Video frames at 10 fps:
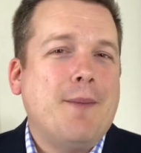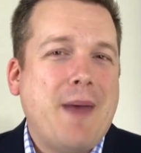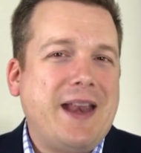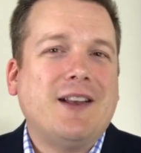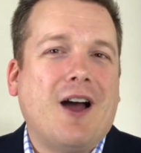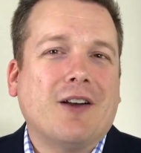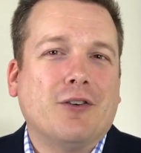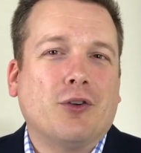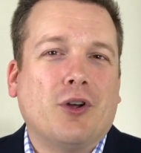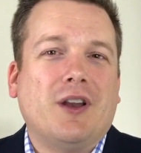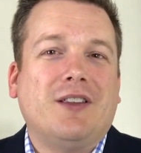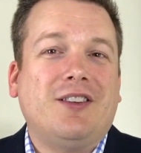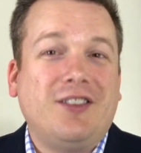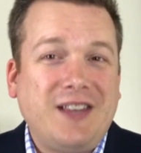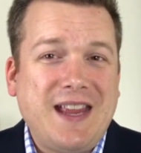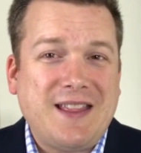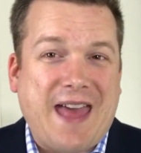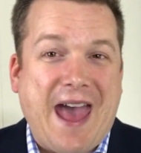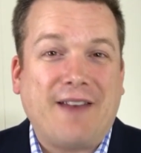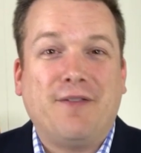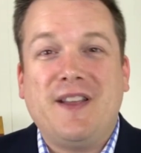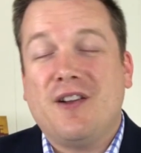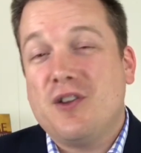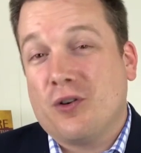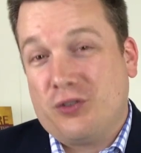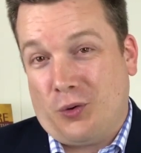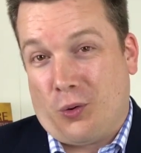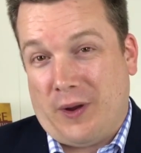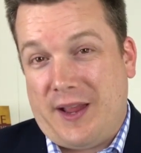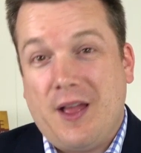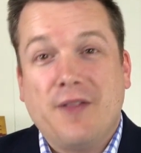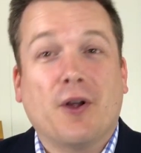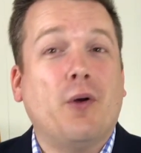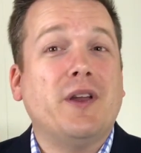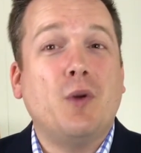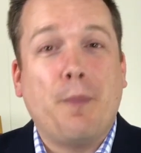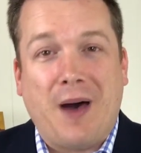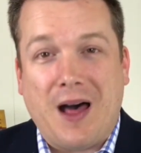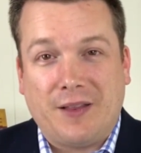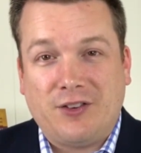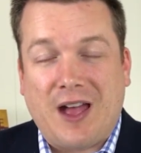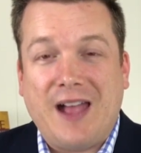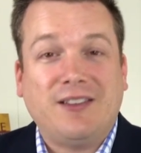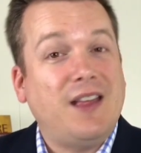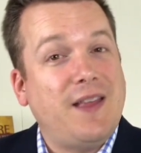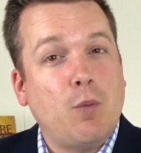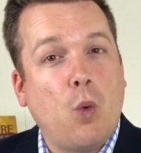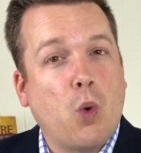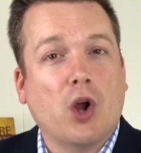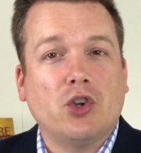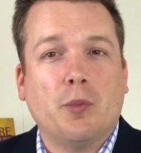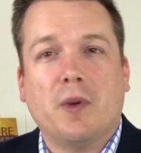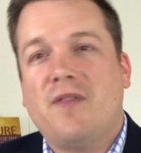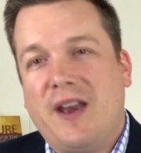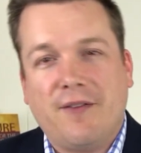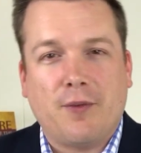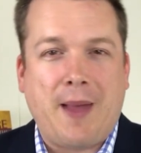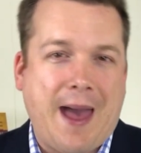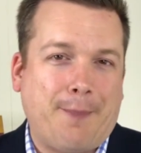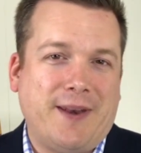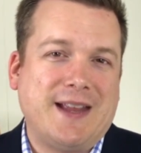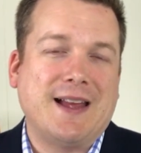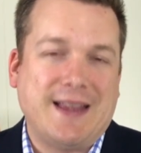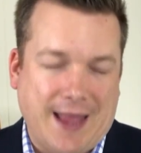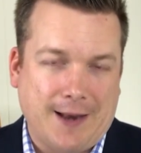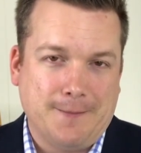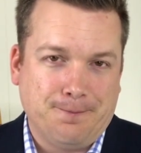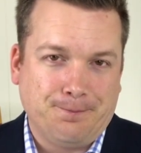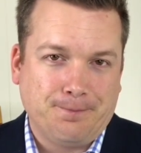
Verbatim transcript: Many doctors are going to see that via your story. They're going to apologize, and they will work to prevent it from happening again.